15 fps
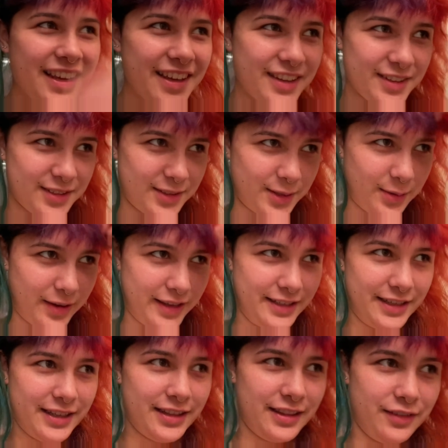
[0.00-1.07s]
So I
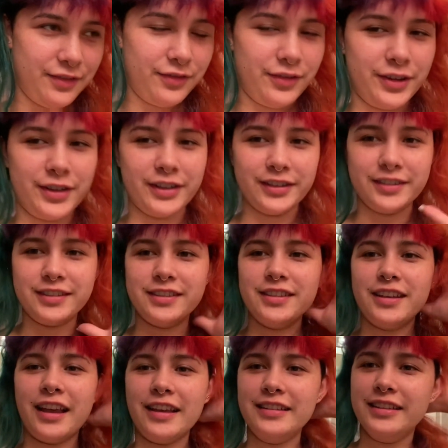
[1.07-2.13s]
did the first
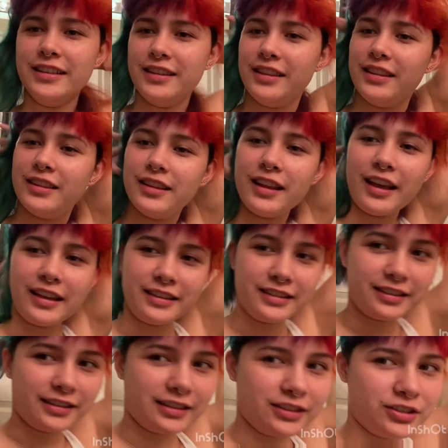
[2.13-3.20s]
I did I did
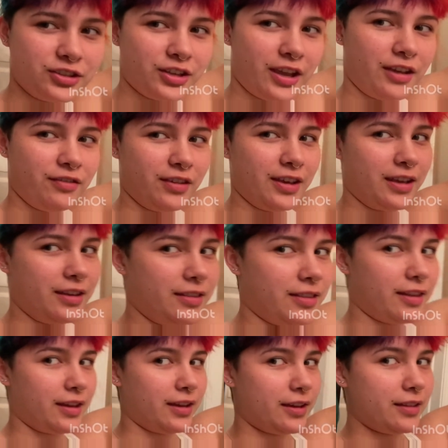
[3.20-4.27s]
the shavy
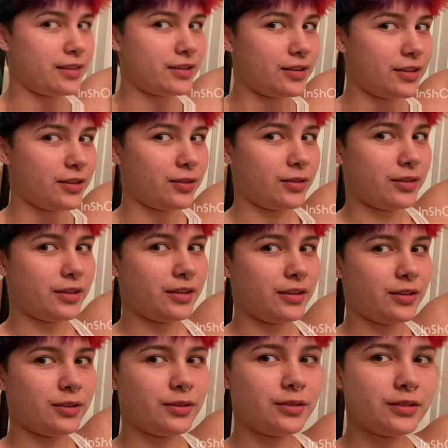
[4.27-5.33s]
thing, the little the
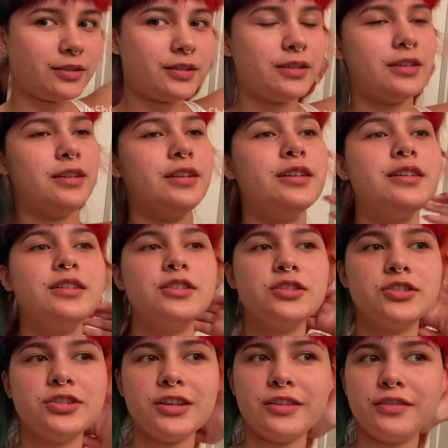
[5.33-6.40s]
little
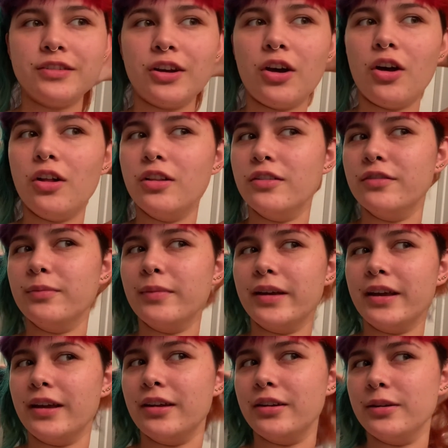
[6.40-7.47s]
shaved all of my
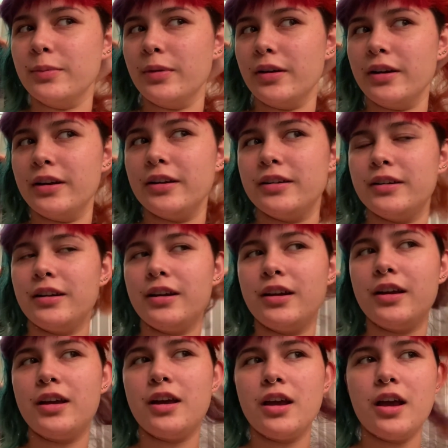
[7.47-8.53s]
underpart.
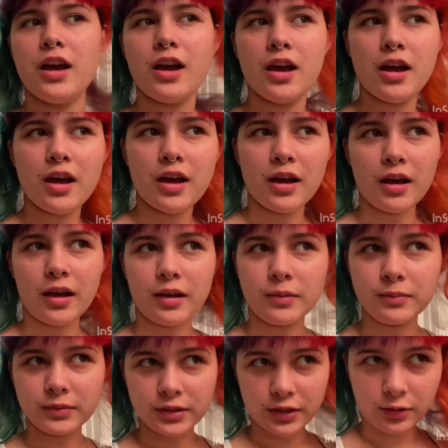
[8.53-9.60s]
Um
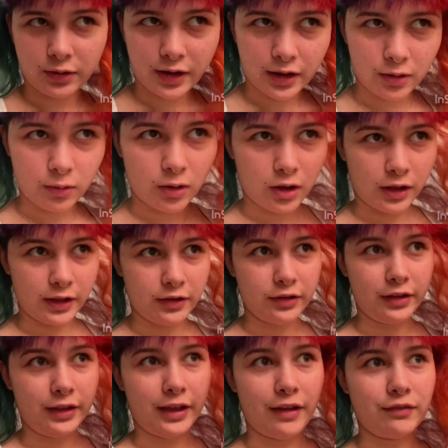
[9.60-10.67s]
so now all I
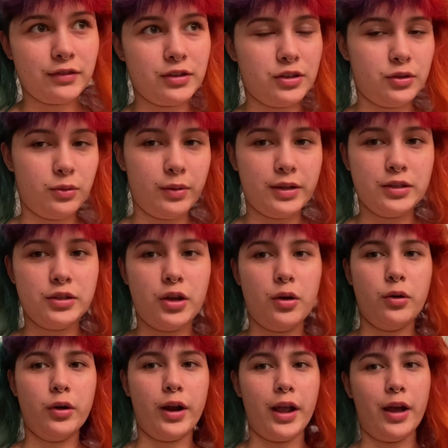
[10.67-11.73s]
really have to do is go
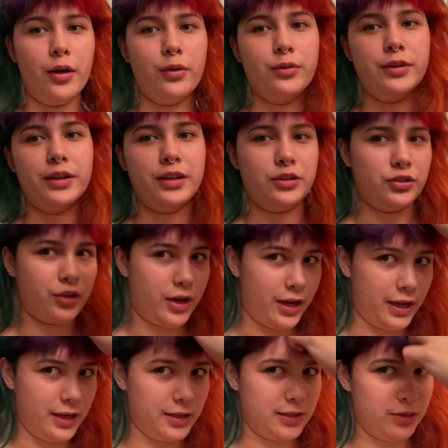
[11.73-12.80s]
around and try
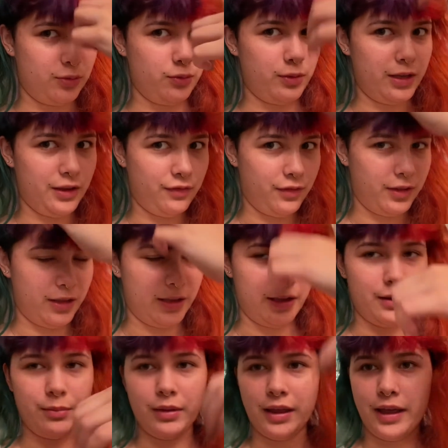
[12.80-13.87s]
to evenly
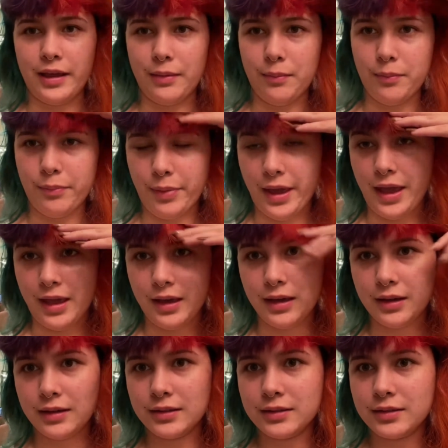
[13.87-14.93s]
apply
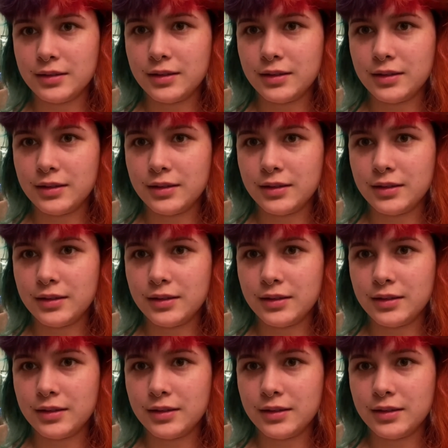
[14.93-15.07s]
bangs